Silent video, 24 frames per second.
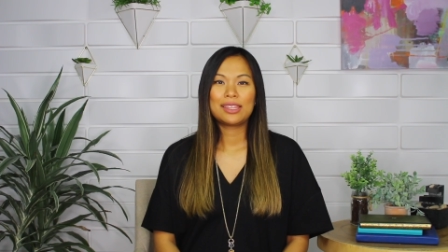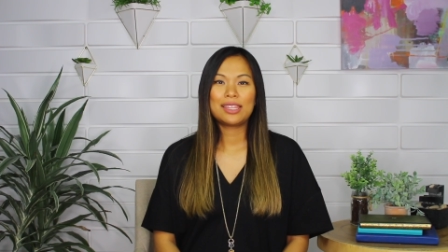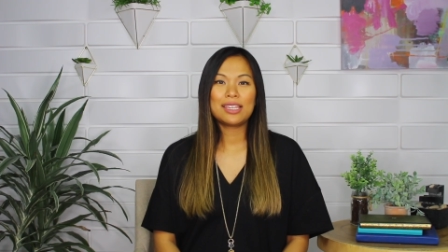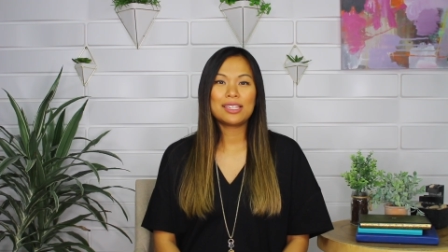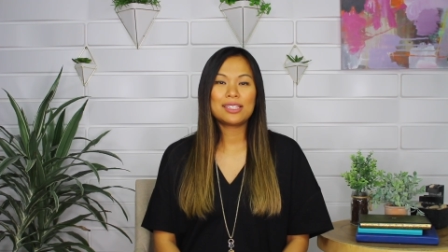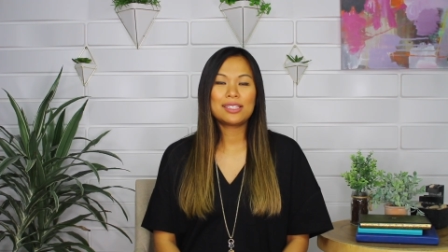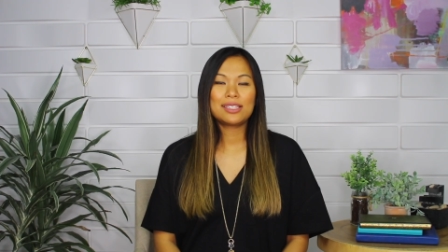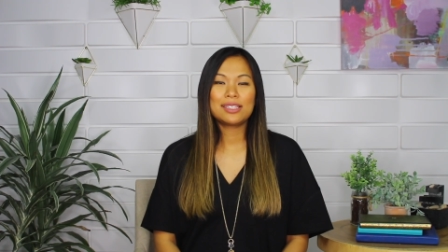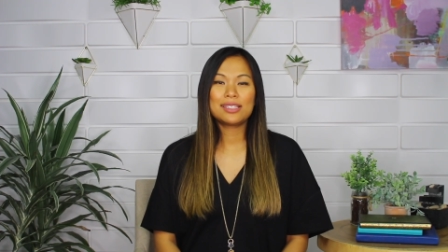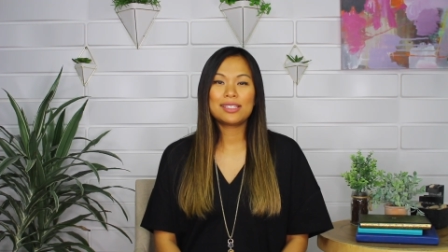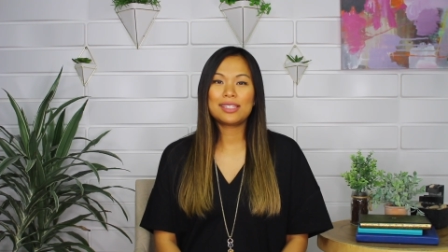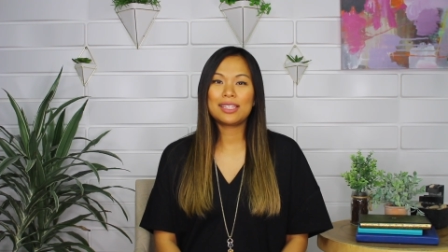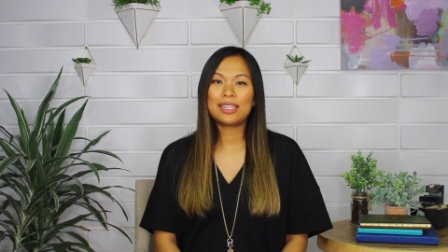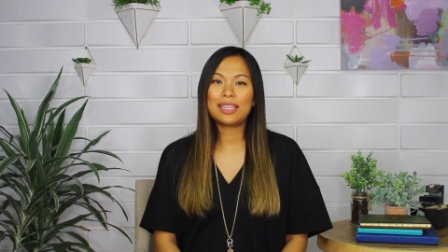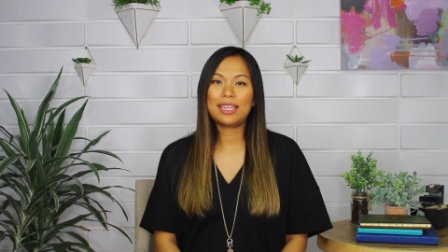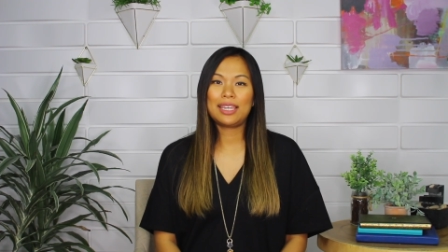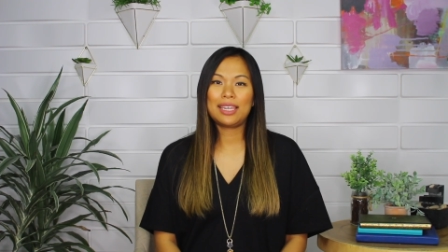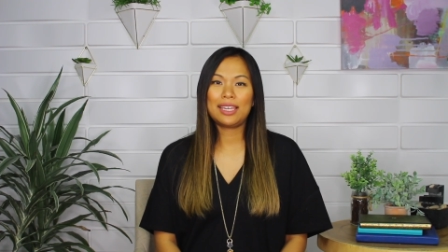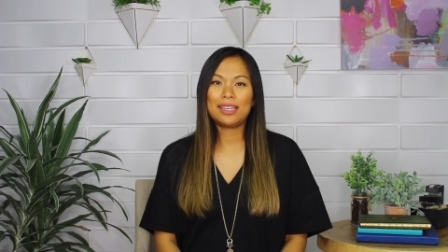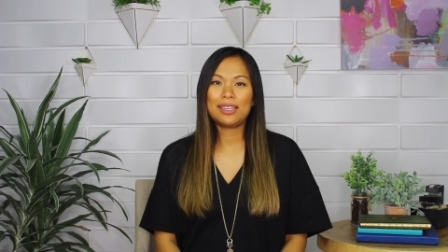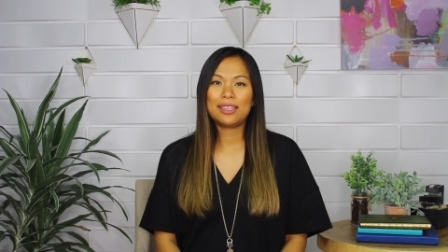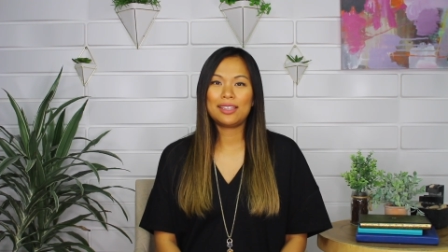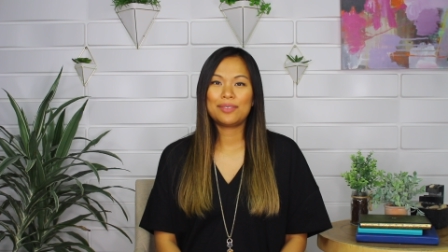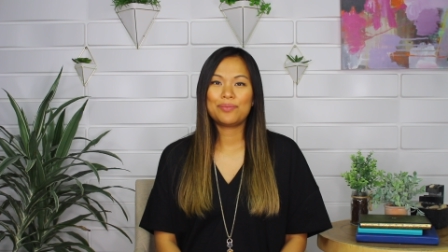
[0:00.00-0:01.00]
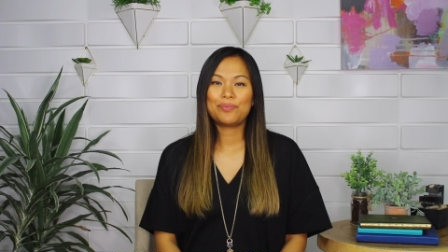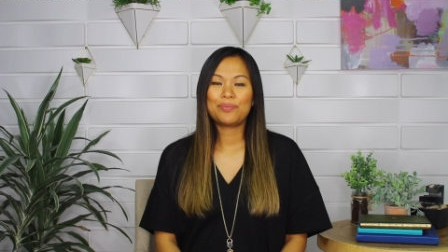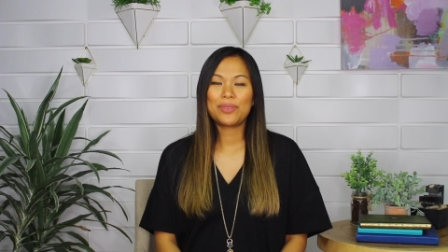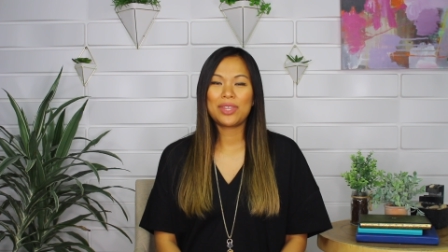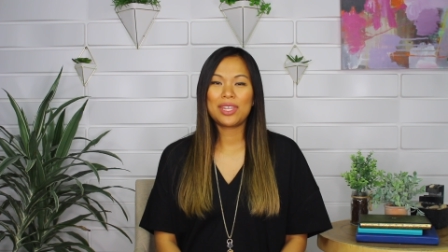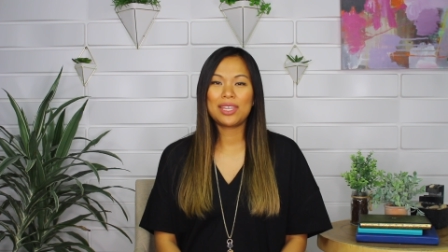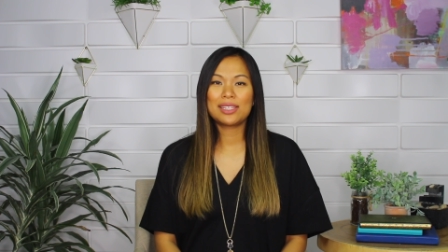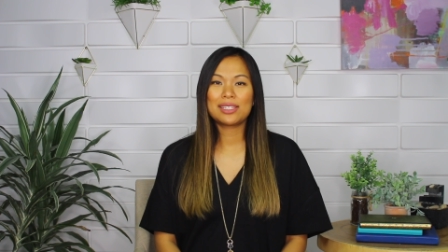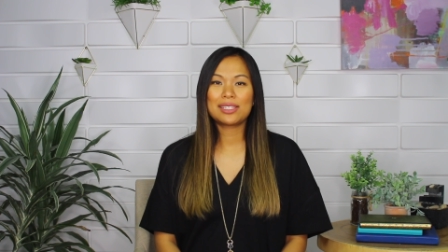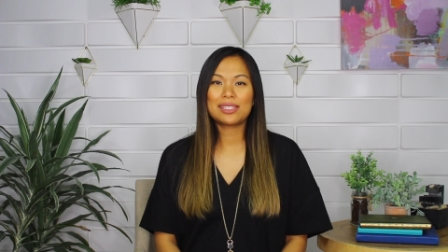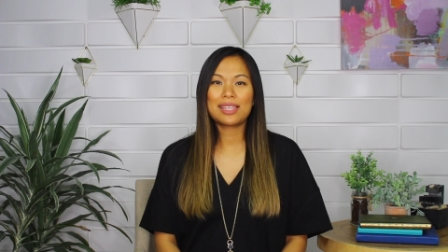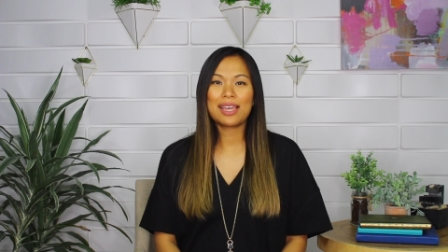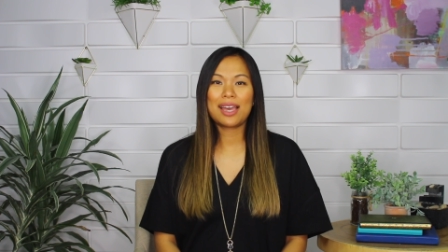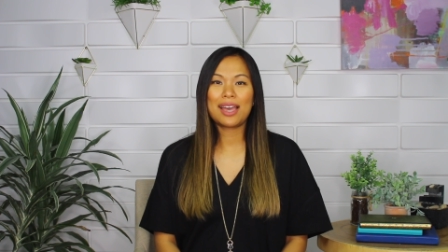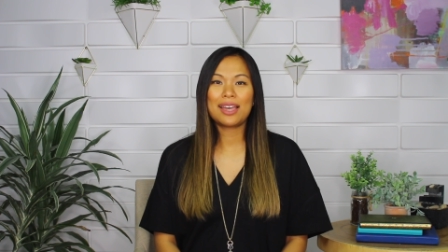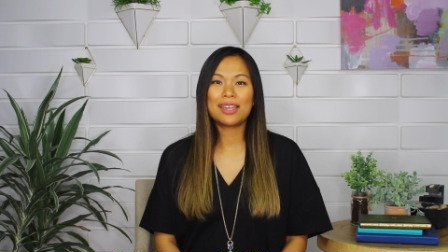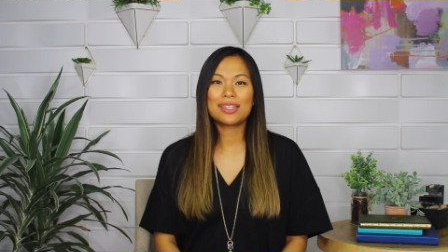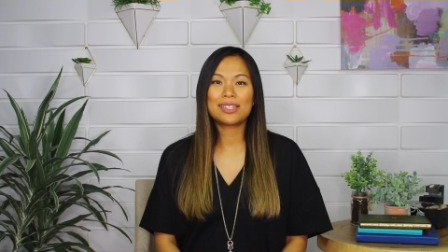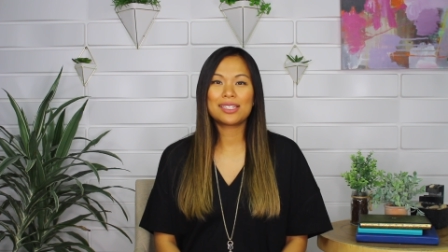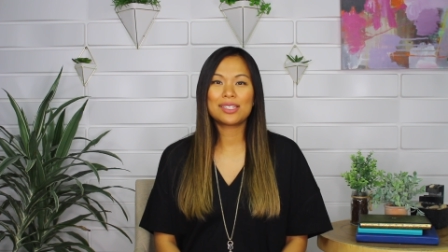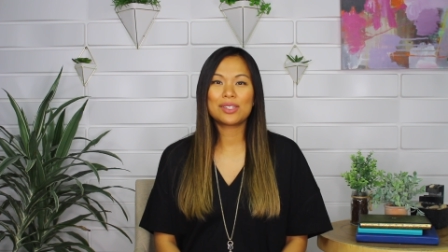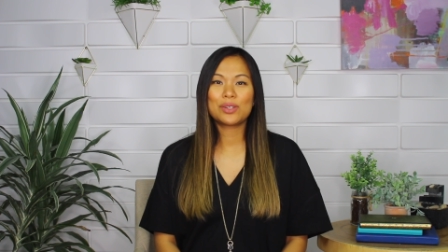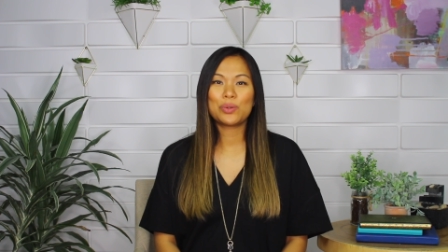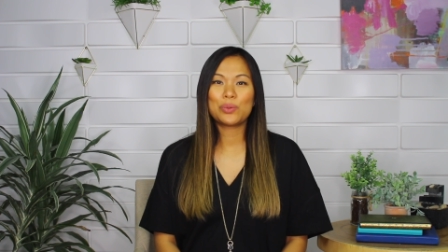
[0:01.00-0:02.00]
This is the key, is
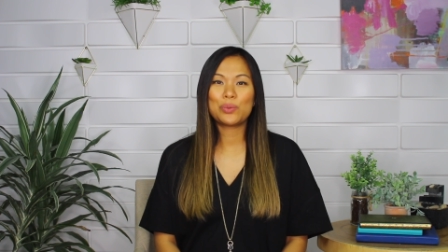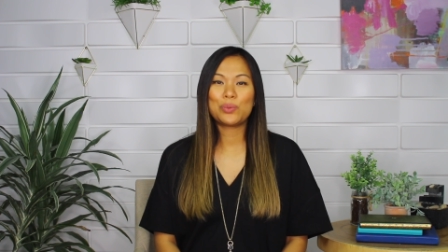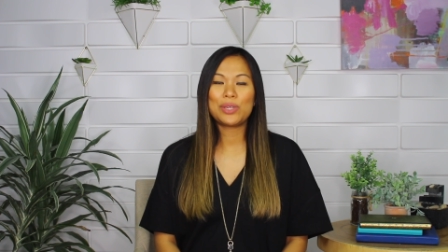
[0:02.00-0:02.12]
that